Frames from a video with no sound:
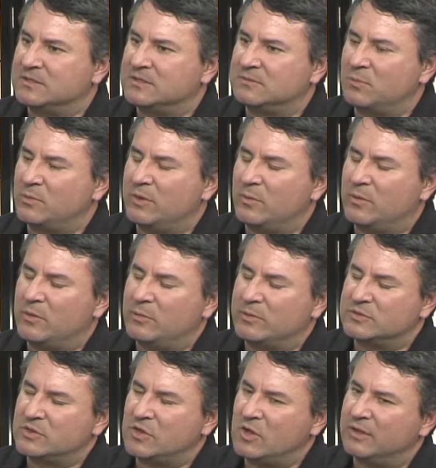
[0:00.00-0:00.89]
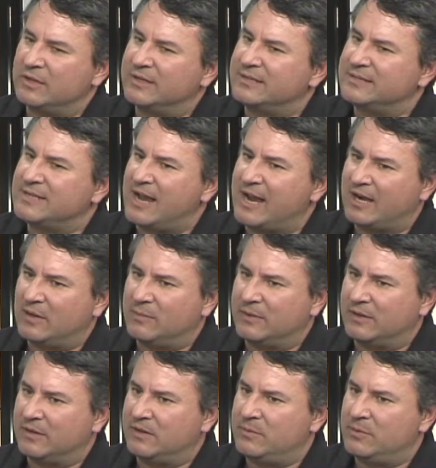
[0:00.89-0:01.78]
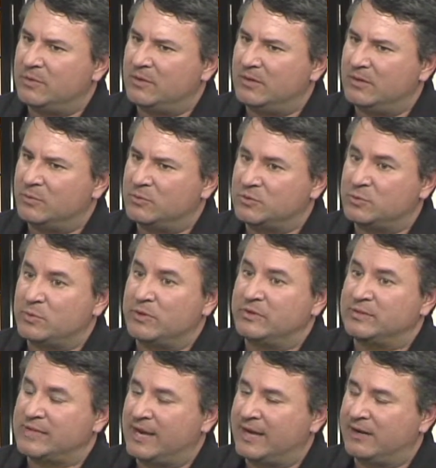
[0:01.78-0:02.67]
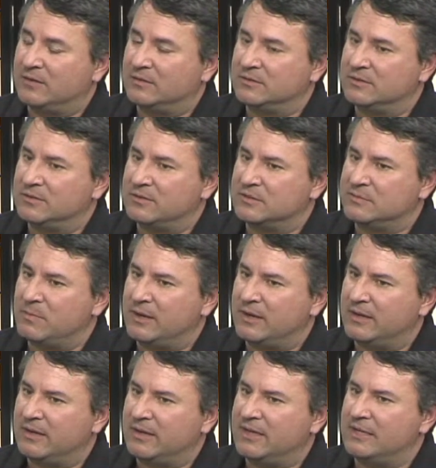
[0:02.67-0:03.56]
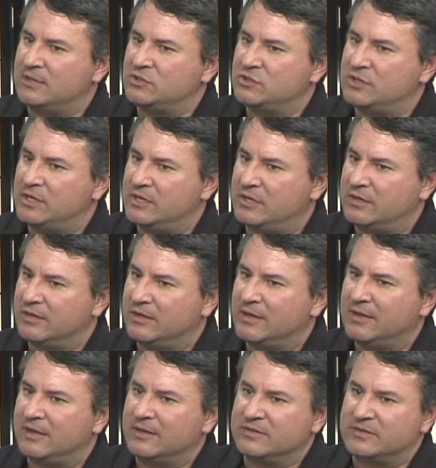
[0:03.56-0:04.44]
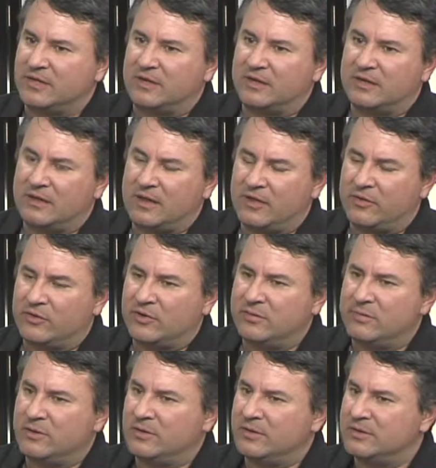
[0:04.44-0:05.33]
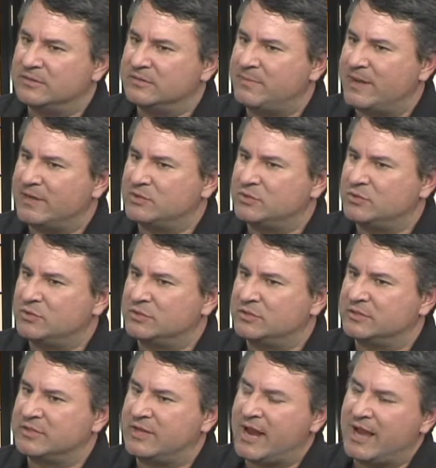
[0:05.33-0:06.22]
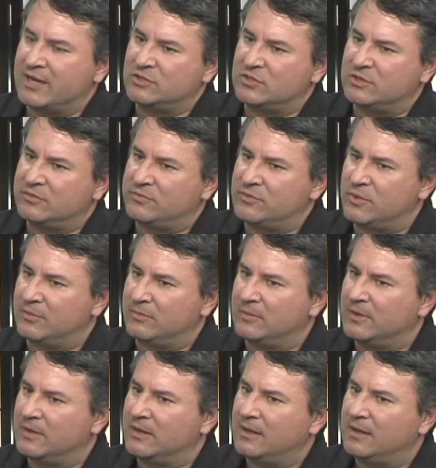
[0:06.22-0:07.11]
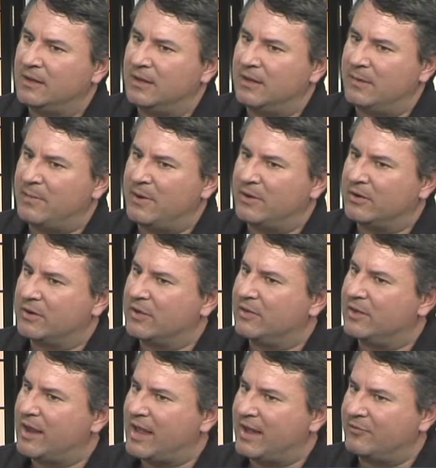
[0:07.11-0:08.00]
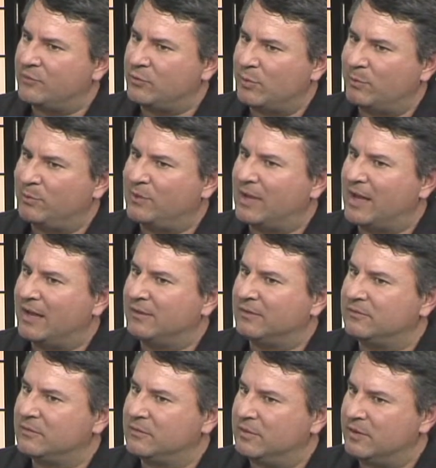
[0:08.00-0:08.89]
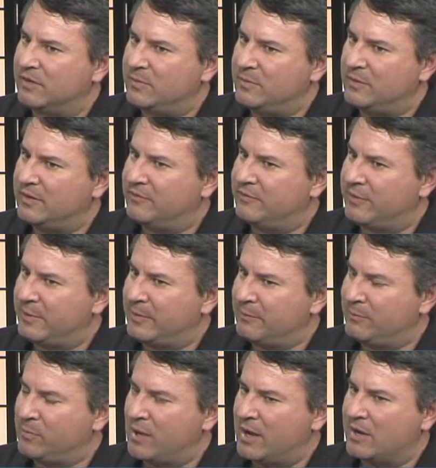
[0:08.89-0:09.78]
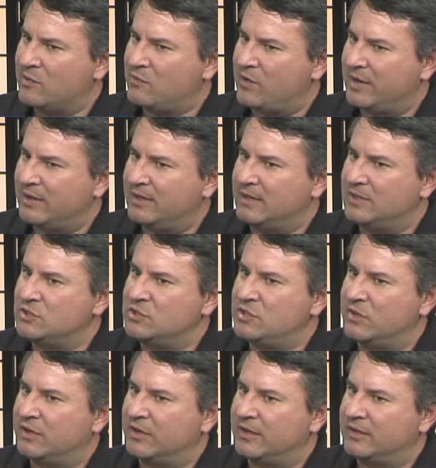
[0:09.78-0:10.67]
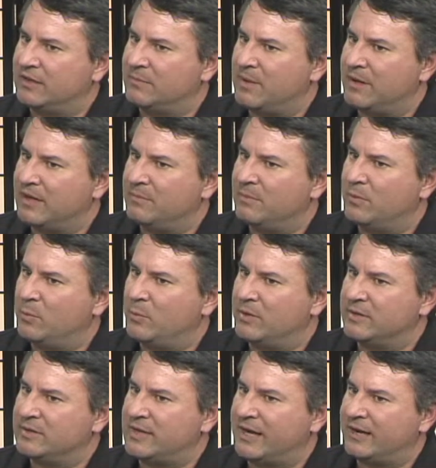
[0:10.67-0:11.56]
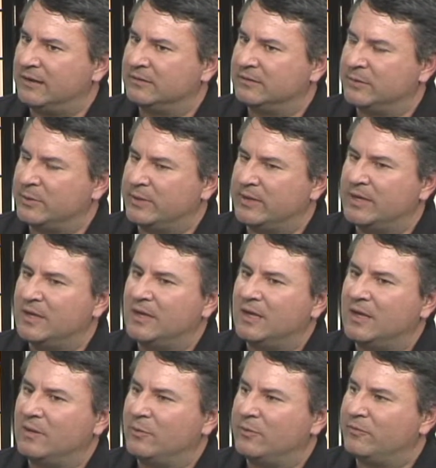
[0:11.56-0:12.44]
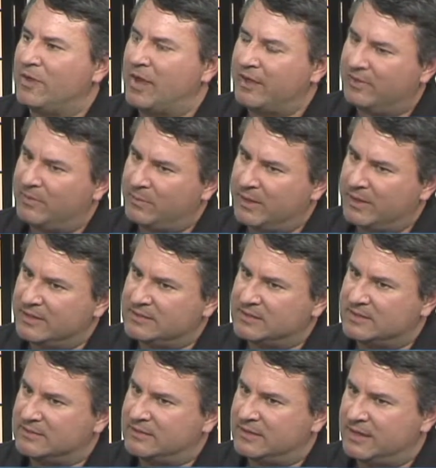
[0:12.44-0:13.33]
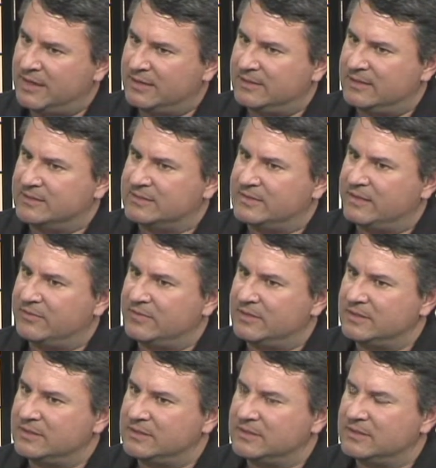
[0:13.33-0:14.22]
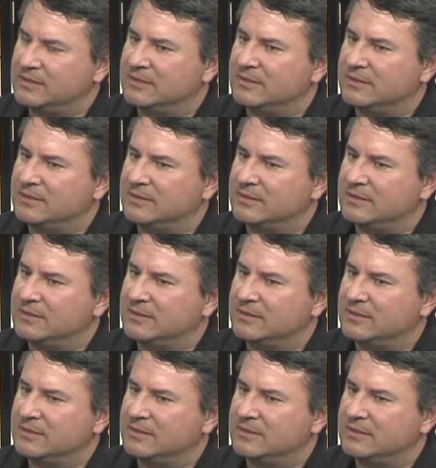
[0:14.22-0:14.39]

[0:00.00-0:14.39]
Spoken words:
We're what's called an entitlement community, which we're entitled to this money each year. There's other communities in Massachusetts and actually throughout America that have to apply to the Community Development Block Grant each year to get the money, but we're entitled to it. And we've gotten the money since the 1970s.